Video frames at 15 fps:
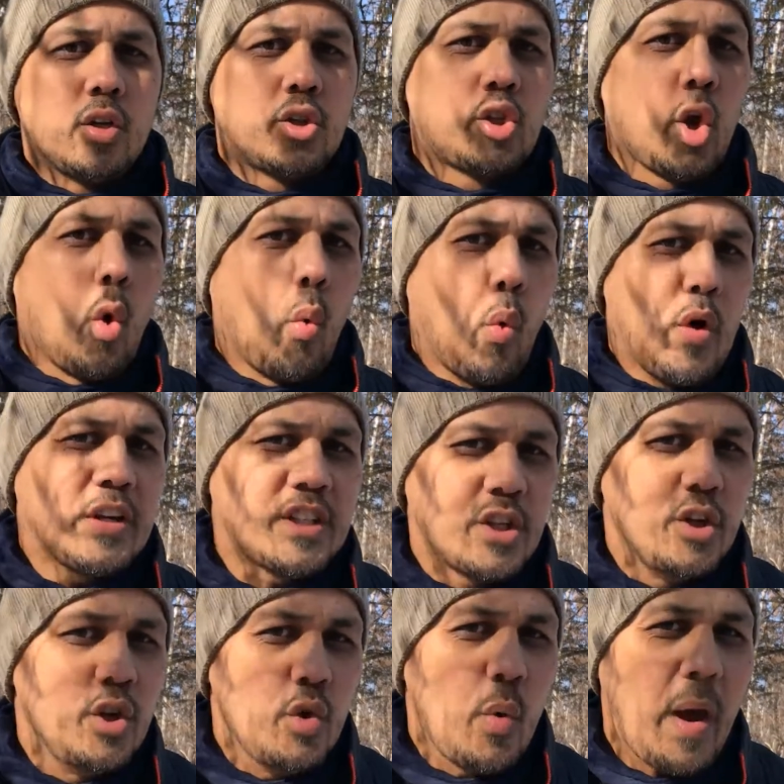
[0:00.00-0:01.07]
So which
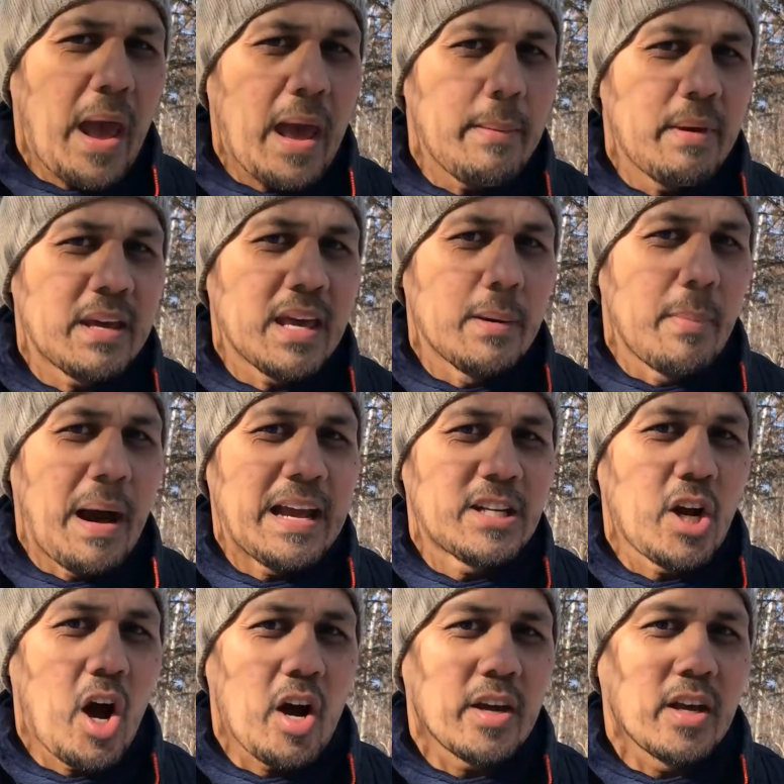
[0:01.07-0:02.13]
new hammock am I
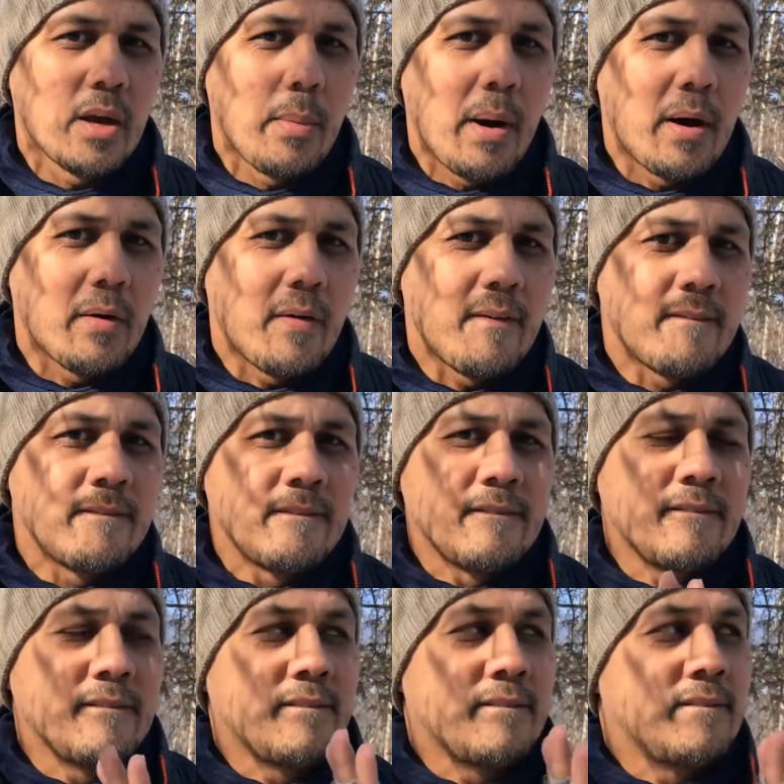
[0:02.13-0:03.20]
talking about?
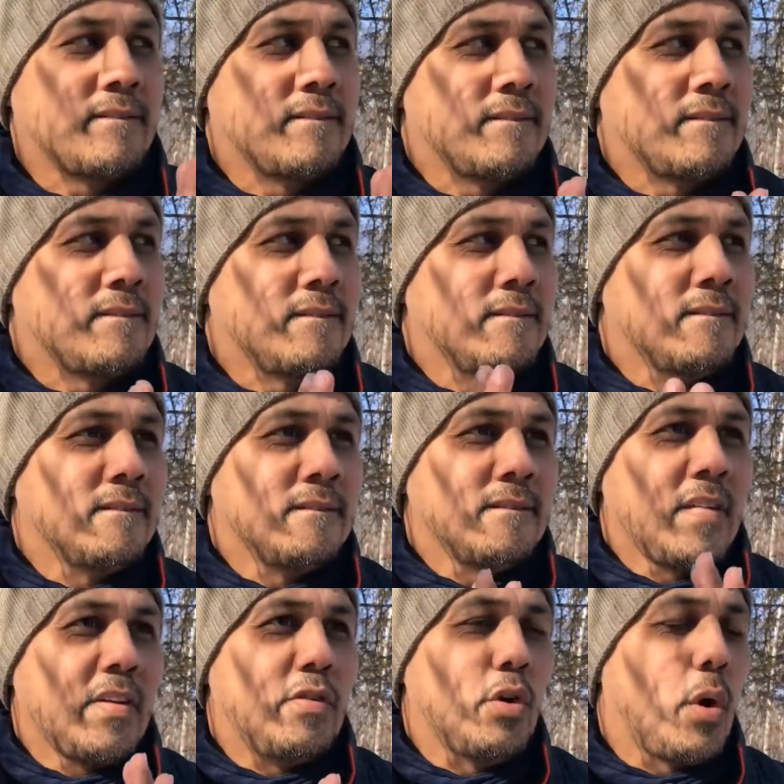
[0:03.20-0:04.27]

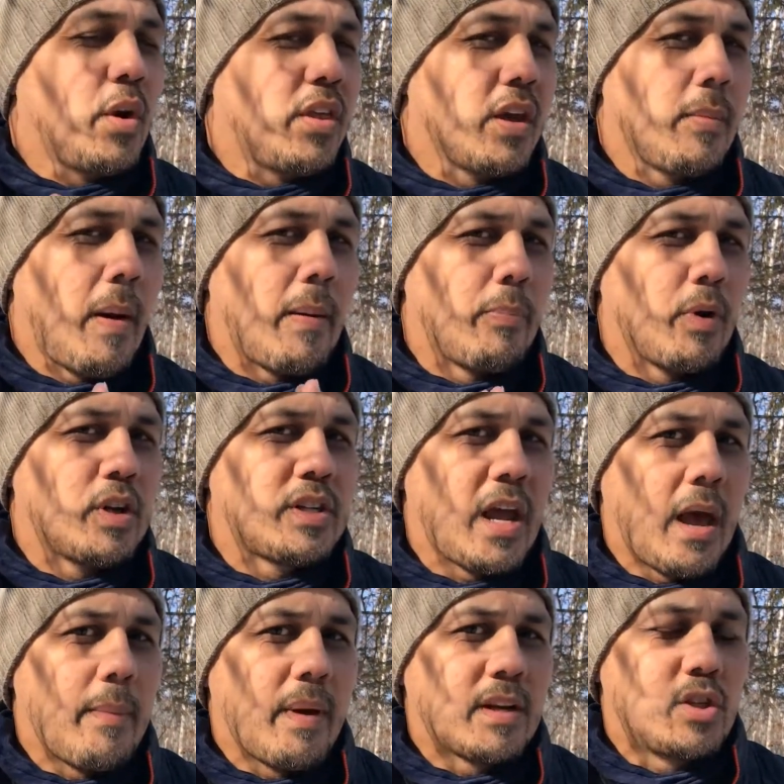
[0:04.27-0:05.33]
If you know anything about bridge
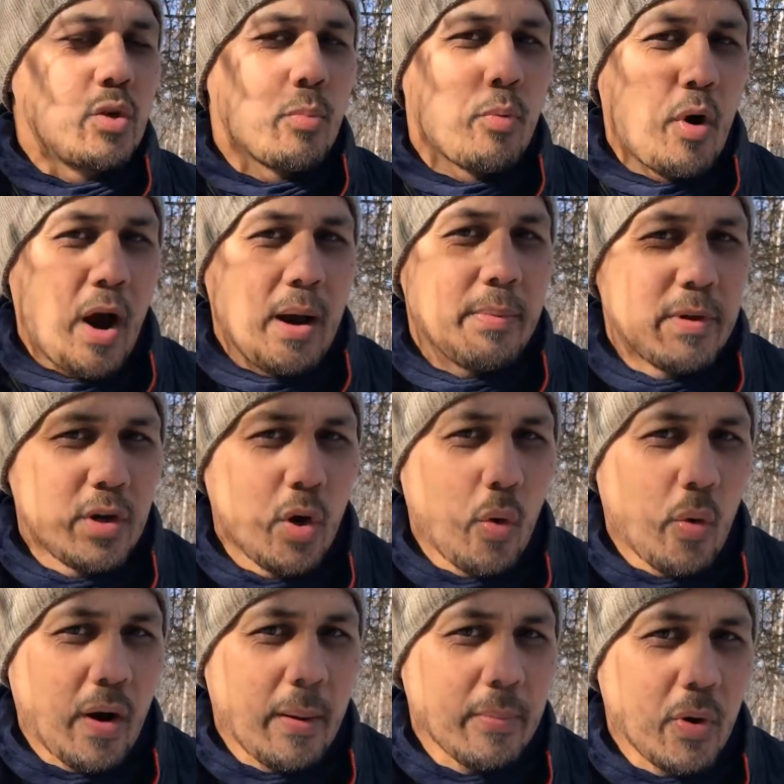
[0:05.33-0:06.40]
hammocks, you probably know
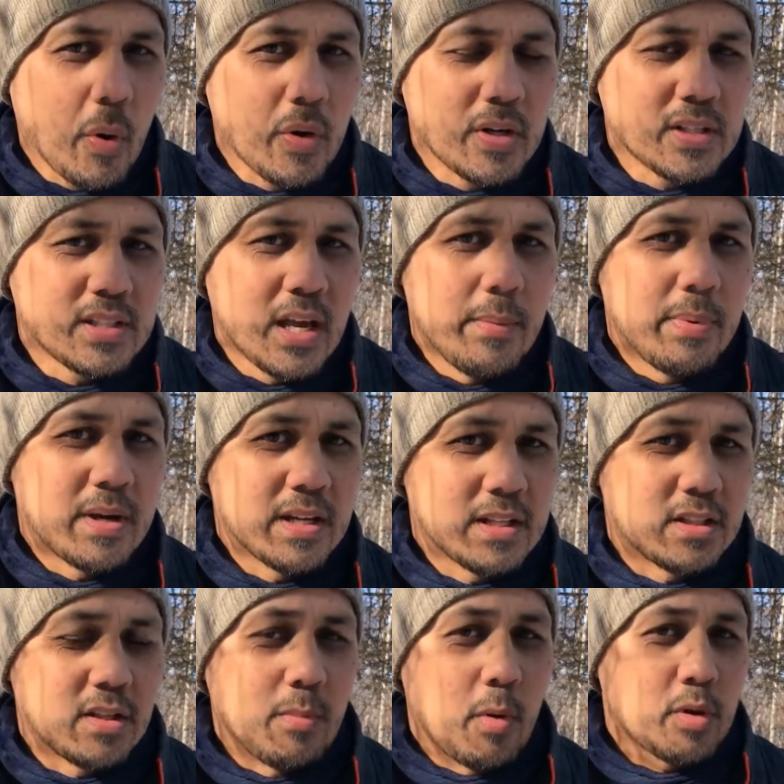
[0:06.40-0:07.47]
what I'm going to say because
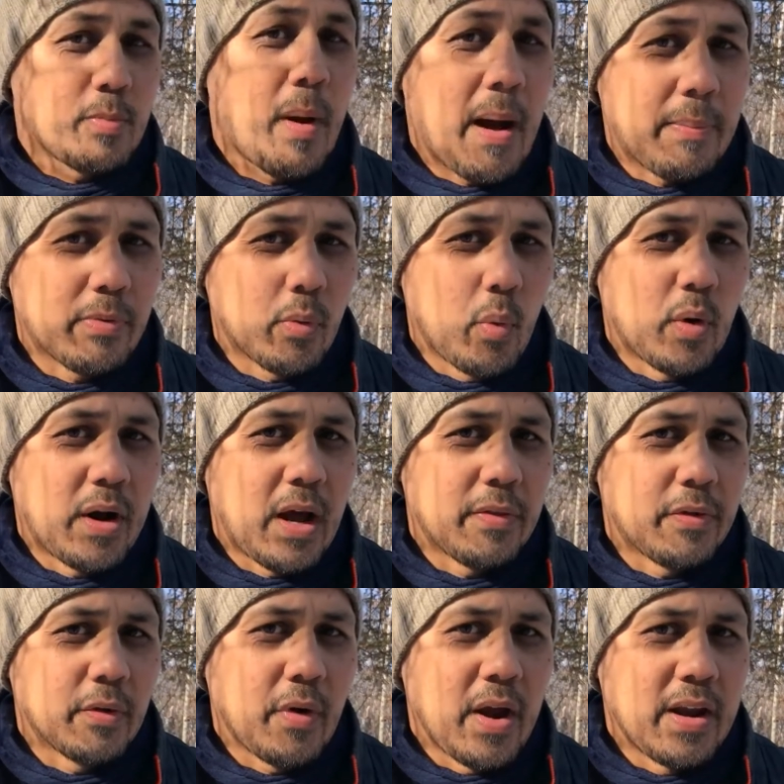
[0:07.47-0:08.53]
it's the most popular one
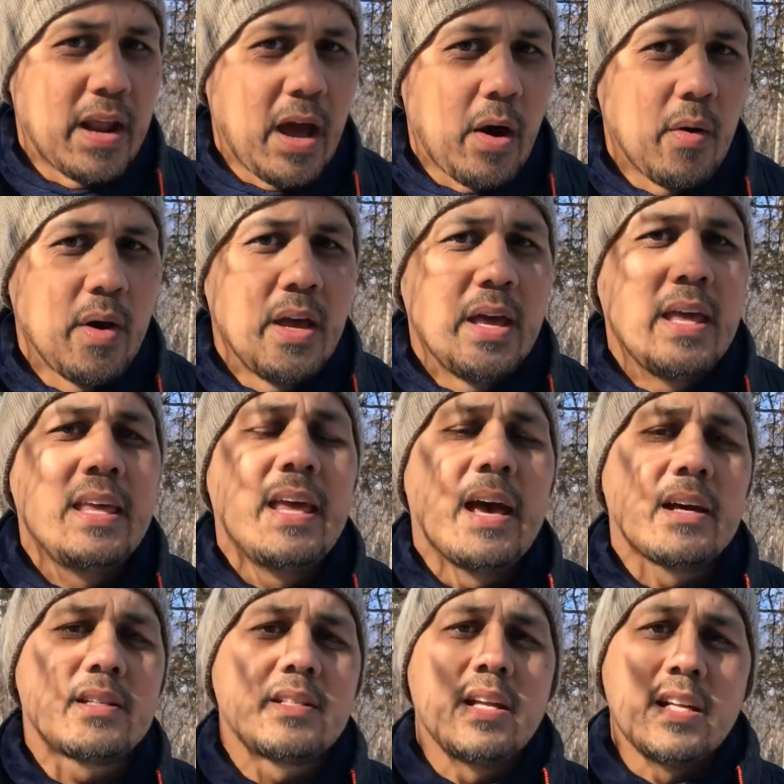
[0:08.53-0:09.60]
out there right now.
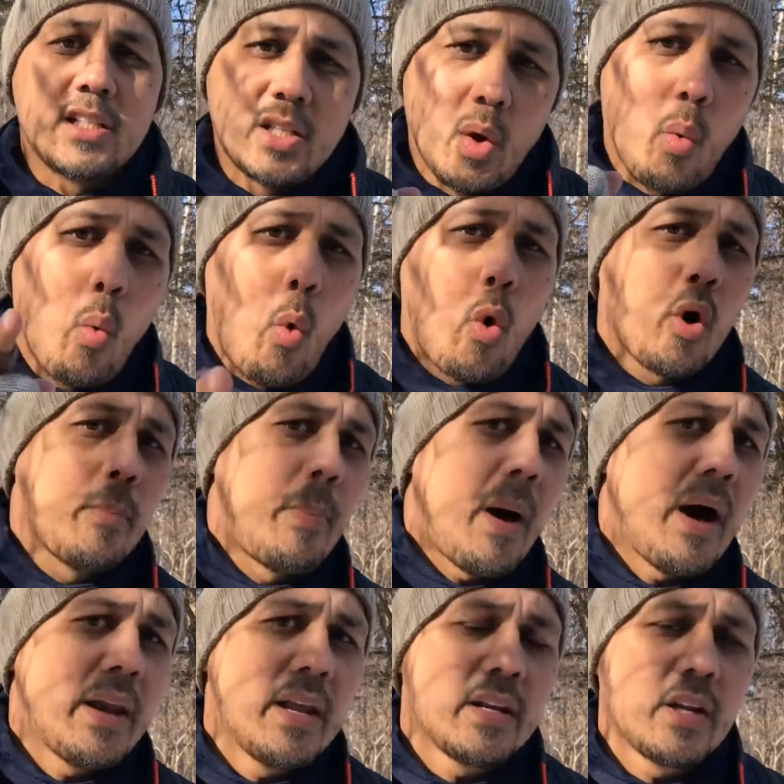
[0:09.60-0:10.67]
Yes, it's the
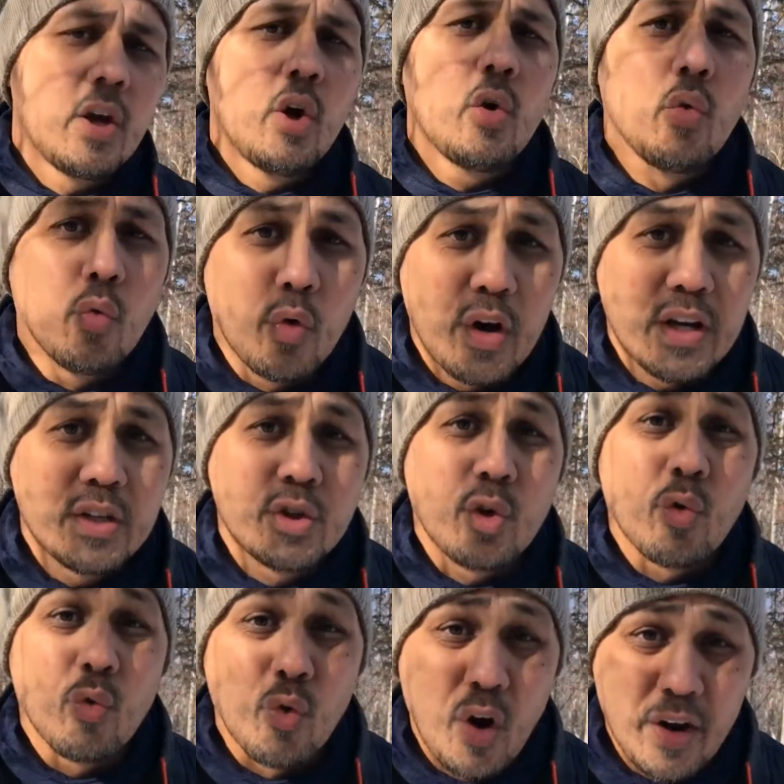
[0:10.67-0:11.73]
Warbonnet Ridge
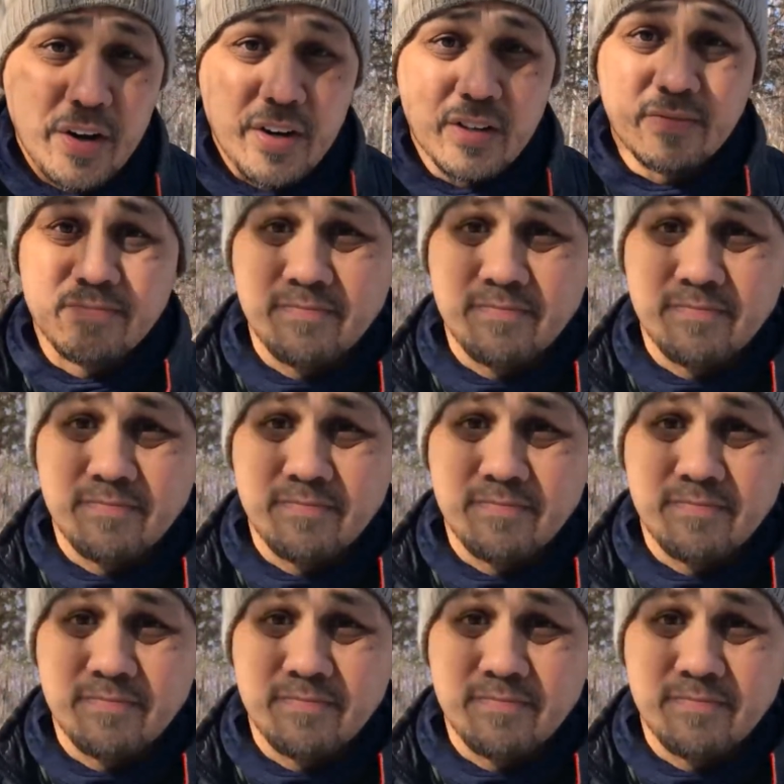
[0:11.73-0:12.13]
Runner.